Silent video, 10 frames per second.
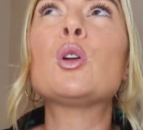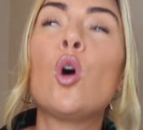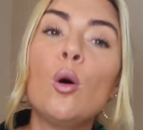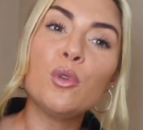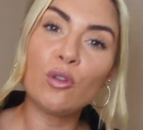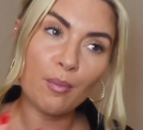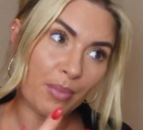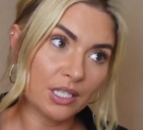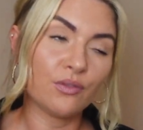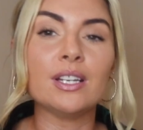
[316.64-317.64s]
become your own
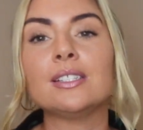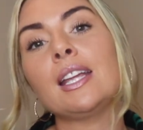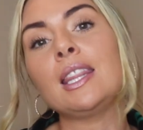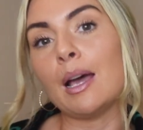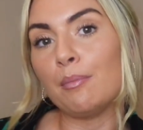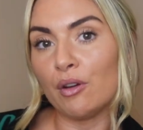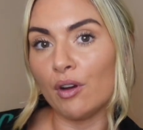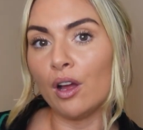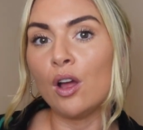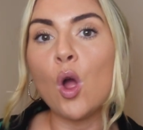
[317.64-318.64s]
best friend in that
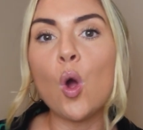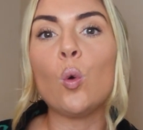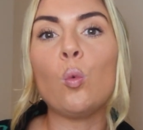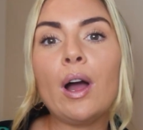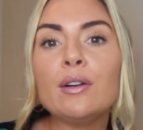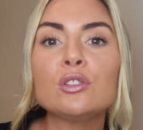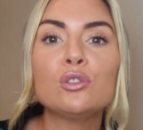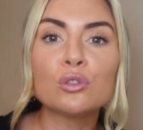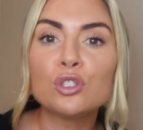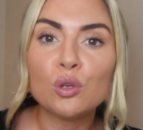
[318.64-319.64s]
mirror whilst
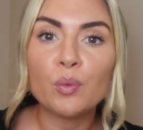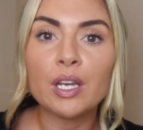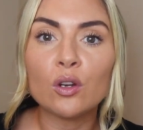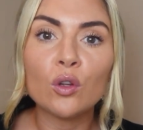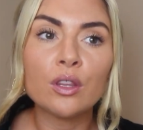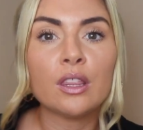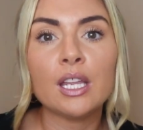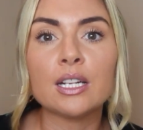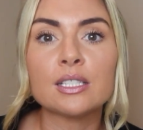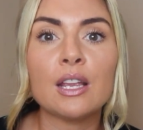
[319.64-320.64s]
you're doing other
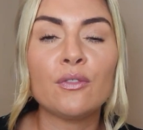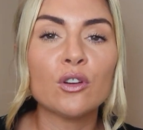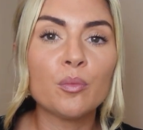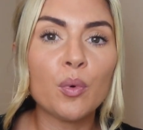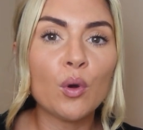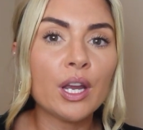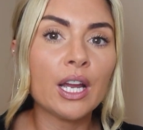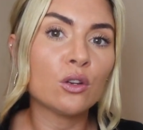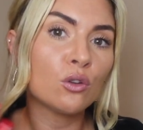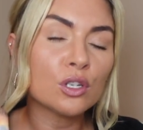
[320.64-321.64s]
things. If you're a boy
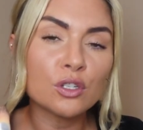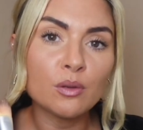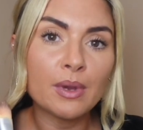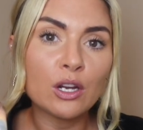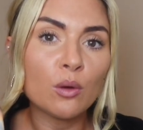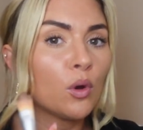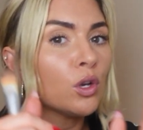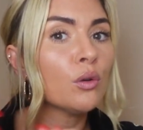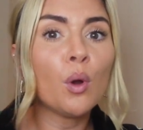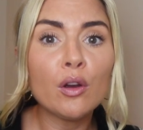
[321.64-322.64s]
and you're not doing your makeup, or
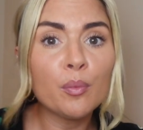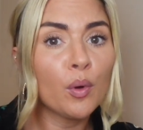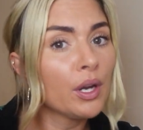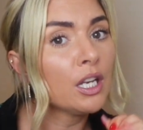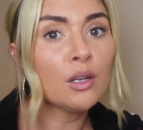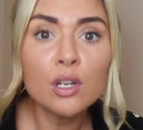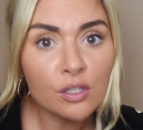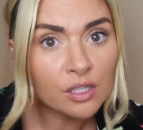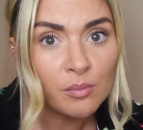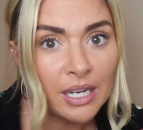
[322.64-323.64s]
you are a boy and you are
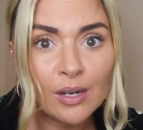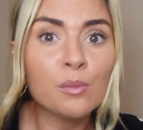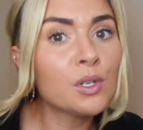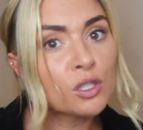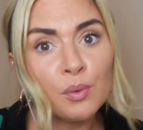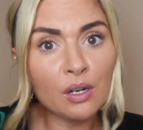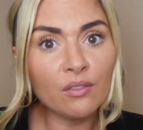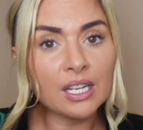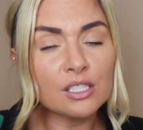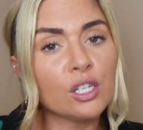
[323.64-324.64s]
doing your makeup, because we
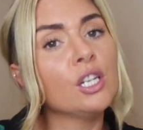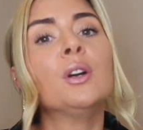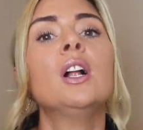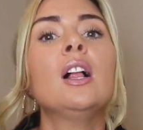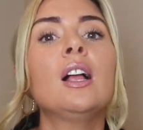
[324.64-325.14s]
love that too,